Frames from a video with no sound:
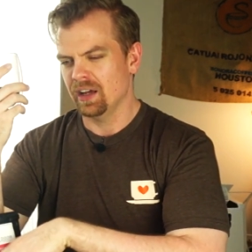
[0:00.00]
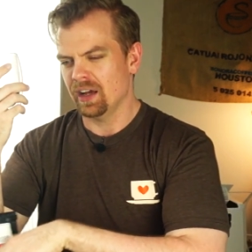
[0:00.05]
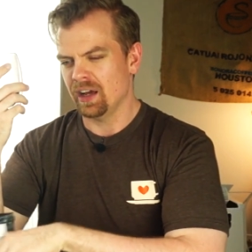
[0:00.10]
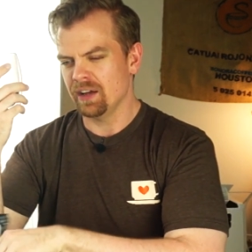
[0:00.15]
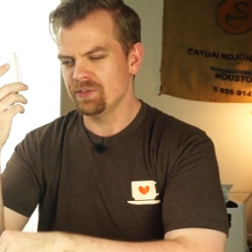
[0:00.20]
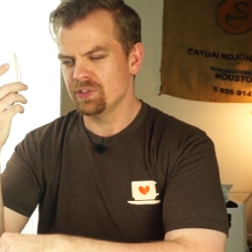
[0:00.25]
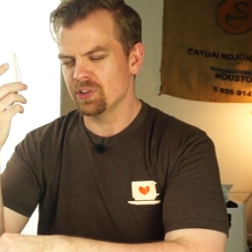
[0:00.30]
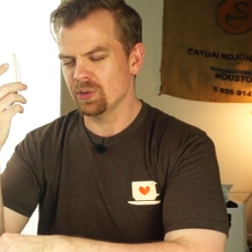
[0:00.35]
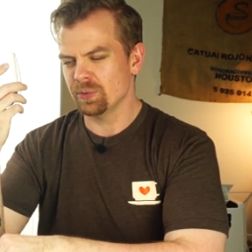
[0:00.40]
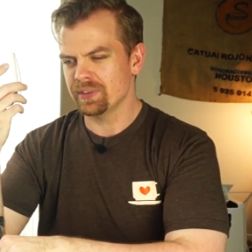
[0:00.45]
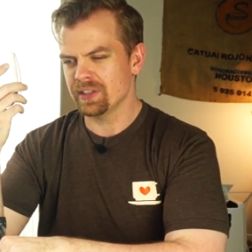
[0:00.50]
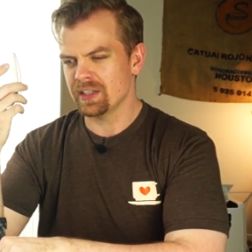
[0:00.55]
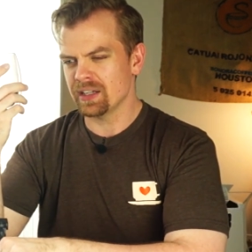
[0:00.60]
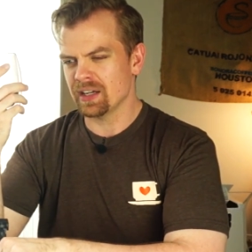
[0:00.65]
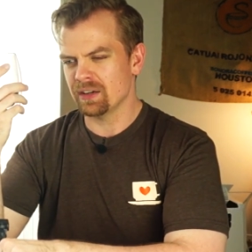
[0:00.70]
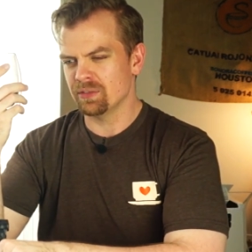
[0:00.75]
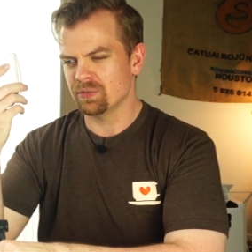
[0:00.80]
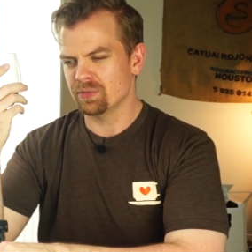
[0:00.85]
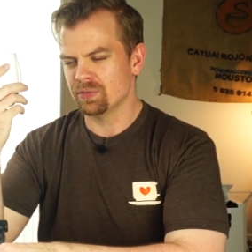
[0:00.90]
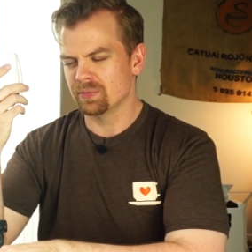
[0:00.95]
I don't think
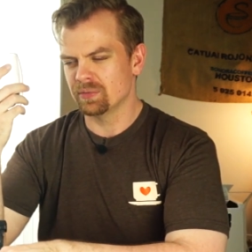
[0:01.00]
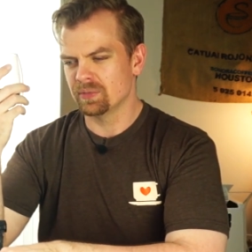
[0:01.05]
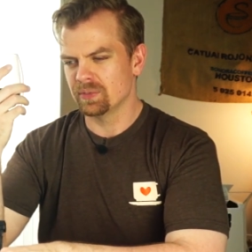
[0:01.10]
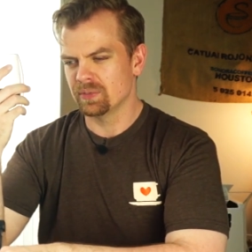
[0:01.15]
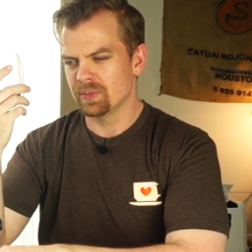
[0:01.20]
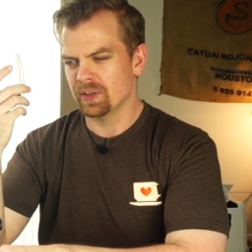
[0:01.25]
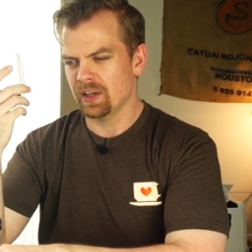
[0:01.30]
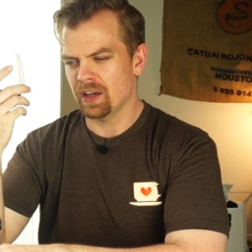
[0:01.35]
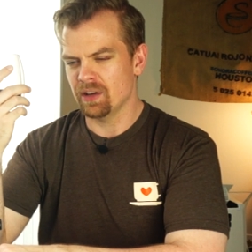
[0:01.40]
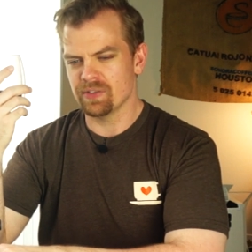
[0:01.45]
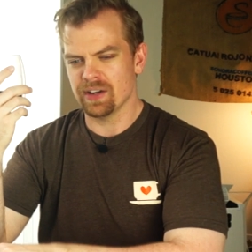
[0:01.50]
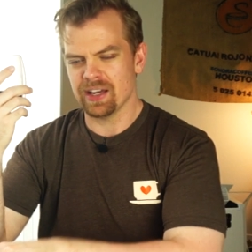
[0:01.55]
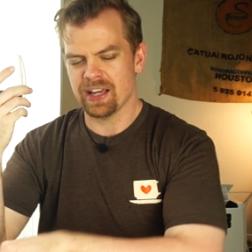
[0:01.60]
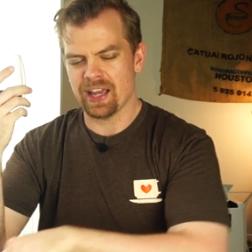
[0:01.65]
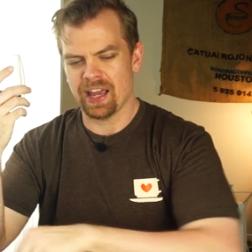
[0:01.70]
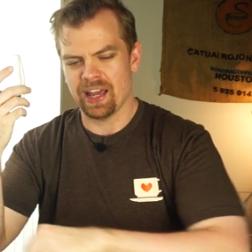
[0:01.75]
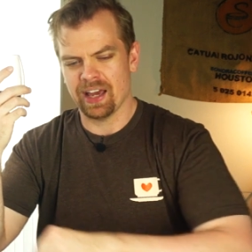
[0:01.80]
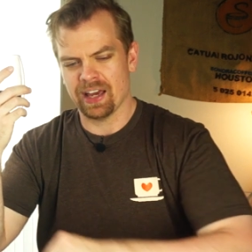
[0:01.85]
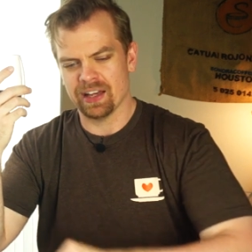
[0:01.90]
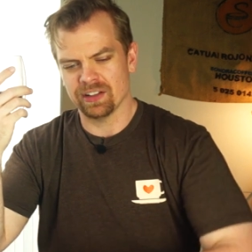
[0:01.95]
I've have I
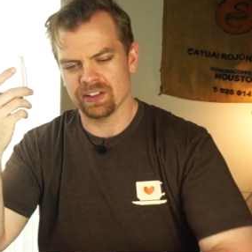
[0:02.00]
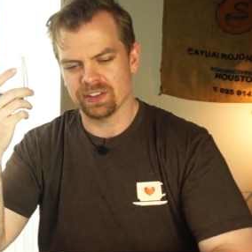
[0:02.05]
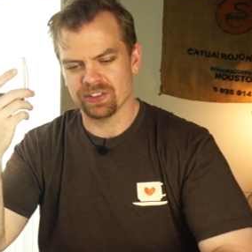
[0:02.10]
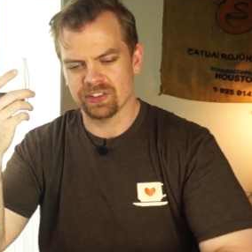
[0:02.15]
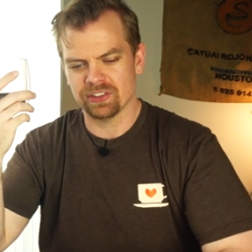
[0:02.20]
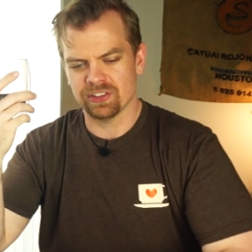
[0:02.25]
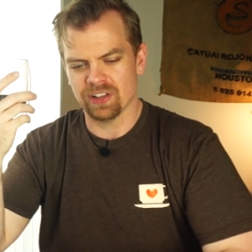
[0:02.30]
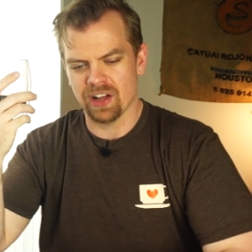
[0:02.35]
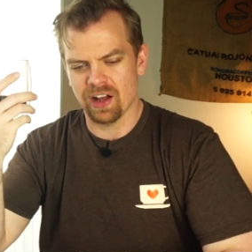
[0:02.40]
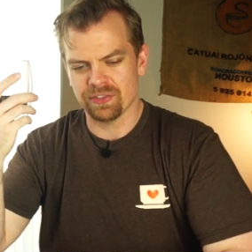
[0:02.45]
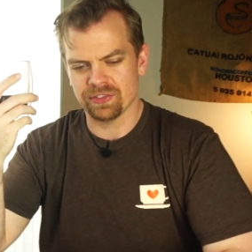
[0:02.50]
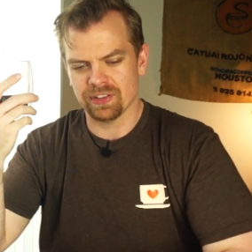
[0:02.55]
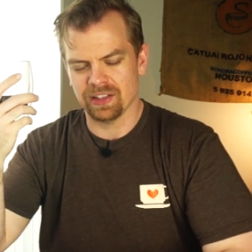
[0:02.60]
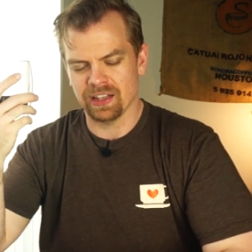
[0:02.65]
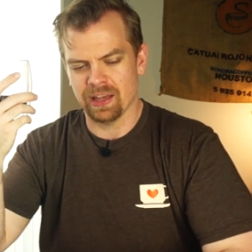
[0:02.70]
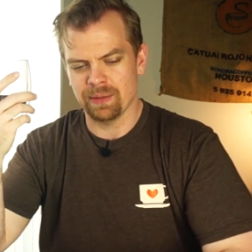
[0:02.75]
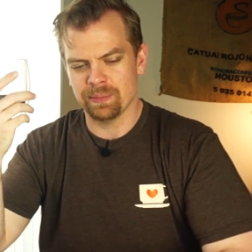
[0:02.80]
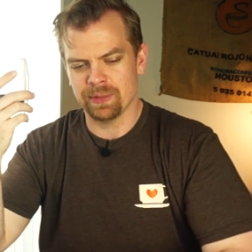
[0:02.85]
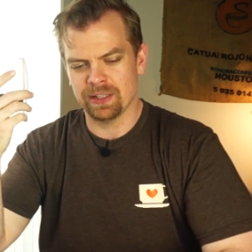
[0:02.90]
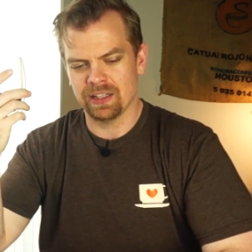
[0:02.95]
had a soft
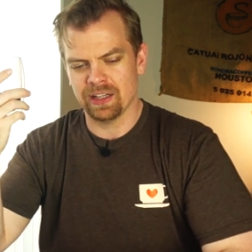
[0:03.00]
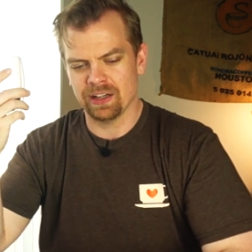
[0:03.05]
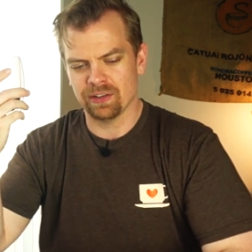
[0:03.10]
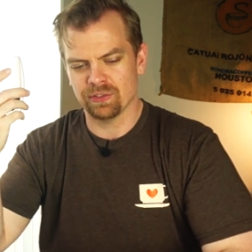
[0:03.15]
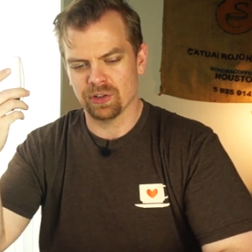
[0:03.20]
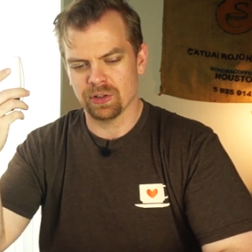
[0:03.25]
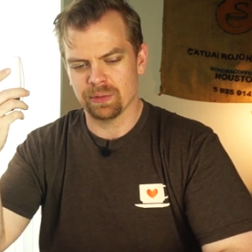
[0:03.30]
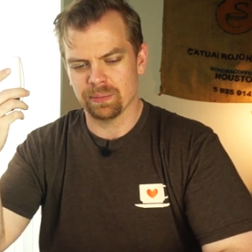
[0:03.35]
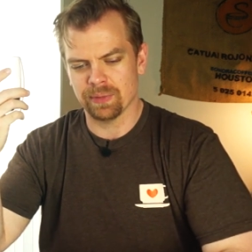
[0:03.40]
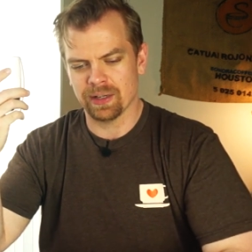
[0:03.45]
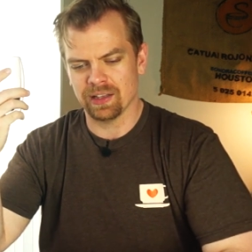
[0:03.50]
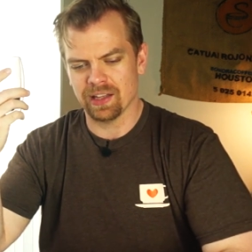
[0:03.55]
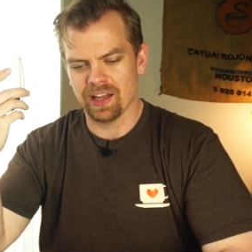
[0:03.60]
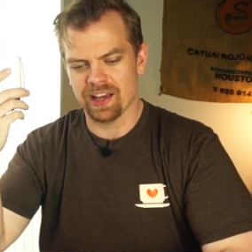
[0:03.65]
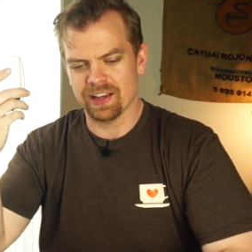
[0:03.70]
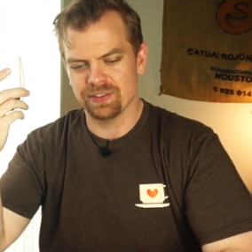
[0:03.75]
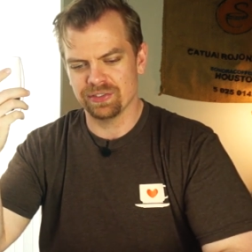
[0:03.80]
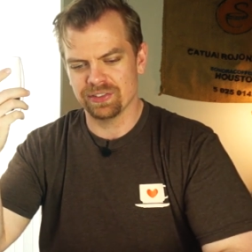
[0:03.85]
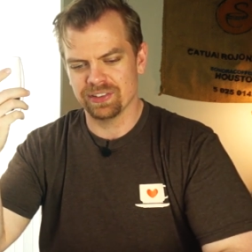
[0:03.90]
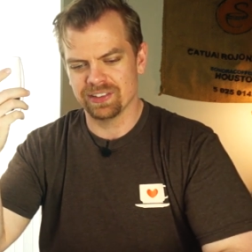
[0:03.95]
lemon ever in my
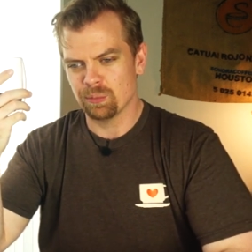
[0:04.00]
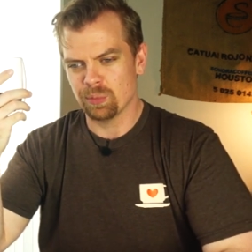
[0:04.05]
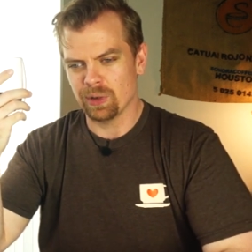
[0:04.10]
life?